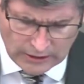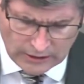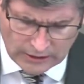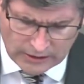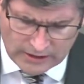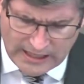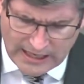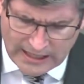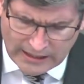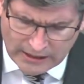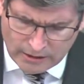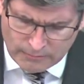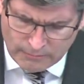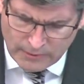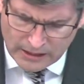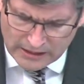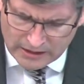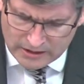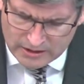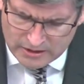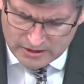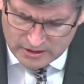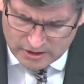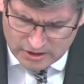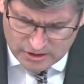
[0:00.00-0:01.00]
The enemy
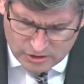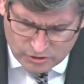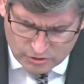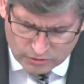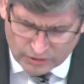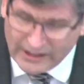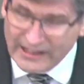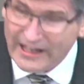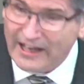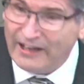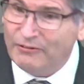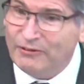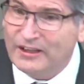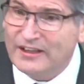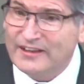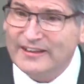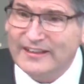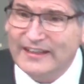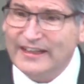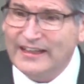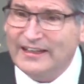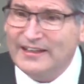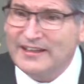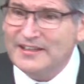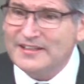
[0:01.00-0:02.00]
has destroyed
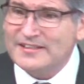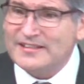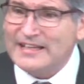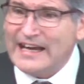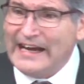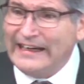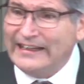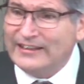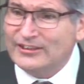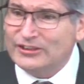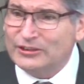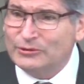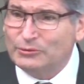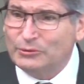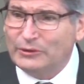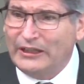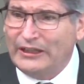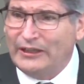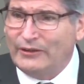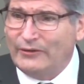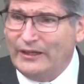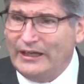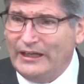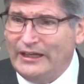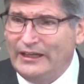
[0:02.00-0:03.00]
everything in the
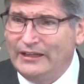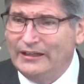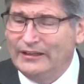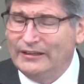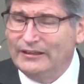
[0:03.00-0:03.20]
sanctuary.